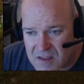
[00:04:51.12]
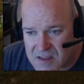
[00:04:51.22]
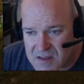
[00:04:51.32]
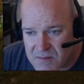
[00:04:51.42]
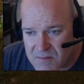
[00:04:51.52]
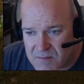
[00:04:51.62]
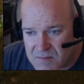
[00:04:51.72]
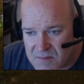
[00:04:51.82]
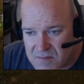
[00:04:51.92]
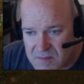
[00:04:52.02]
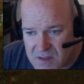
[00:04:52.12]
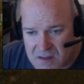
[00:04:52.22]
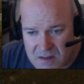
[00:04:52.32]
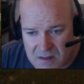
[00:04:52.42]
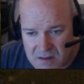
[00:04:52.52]
Because,
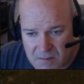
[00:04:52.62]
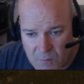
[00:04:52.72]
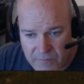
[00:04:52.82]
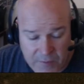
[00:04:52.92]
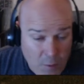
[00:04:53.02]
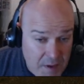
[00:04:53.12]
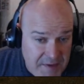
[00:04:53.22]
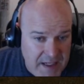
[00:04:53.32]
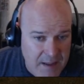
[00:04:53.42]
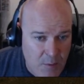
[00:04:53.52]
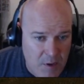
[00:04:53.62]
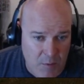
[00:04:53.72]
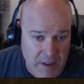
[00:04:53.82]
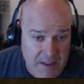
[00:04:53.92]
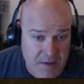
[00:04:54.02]
for one thing, I don't want to
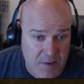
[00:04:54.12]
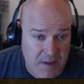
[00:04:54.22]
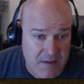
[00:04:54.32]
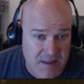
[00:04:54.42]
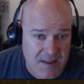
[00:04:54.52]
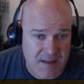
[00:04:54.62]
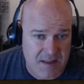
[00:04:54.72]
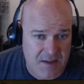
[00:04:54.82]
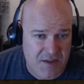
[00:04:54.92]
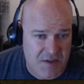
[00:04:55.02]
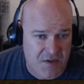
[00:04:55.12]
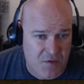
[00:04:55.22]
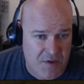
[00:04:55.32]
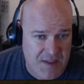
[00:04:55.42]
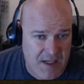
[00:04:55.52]
run into it because it just
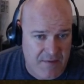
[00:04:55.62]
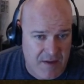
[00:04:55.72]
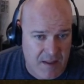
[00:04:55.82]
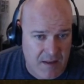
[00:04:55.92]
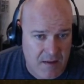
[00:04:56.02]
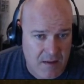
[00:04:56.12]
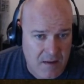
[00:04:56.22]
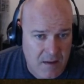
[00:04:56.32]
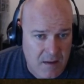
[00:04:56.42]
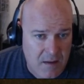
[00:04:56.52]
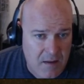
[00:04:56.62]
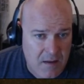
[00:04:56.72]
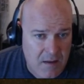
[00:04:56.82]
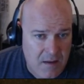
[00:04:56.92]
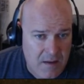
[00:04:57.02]
destroys everything.
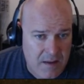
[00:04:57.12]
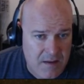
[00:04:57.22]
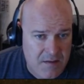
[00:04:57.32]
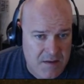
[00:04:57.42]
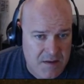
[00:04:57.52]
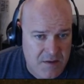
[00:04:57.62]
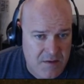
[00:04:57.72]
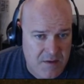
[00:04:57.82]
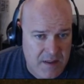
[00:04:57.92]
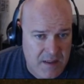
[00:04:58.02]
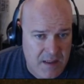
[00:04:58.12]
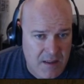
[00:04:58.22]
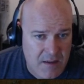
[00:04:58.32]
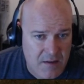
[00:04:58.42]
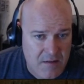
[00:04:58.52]
I think there's a tree right
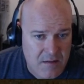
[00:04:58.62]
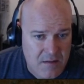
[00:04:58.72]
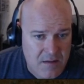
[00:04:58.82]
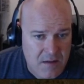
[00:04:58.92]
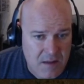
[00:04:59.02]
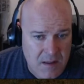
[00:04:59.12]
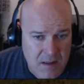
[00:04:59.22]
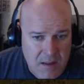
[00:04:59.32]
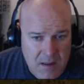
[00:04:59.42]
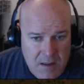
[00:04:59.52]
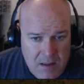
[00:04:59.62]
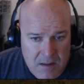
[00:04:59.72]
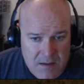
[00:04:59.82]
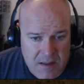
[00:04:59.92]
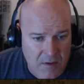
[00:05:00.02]
there.
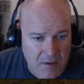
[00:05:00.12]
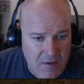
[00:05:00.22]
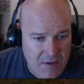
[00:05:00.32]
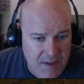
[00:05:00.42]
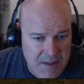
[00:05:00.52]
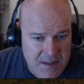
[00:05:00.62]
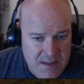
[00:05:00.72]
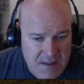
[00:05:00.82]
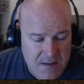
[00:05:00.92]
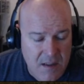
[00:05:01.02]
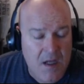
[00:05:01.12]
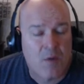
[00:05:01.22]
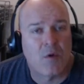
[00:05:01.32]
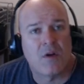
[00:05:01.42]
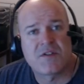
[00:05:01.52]
Let's get rid of all this.
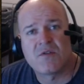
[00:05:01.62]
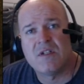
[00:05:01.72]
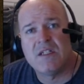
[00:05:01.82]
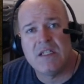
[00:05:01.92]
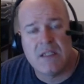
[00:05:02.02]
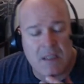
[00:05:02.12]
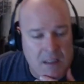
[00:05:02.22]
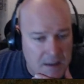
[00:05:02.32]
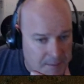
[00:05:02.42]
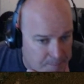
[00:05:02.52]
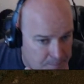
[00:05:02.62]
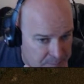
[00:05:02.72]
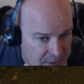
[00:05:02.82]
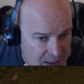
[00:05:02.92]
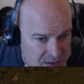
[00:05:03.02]
We're also going to need,
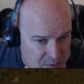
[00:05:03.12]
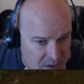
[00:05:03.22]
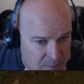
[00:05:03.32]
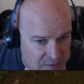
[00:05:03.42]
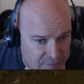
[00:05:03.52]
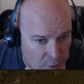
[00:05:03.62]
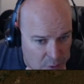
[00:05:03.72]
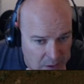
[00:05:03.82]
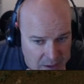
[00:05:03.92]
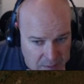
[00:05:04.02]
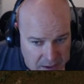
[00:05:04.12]
because we're going to put a 4-way in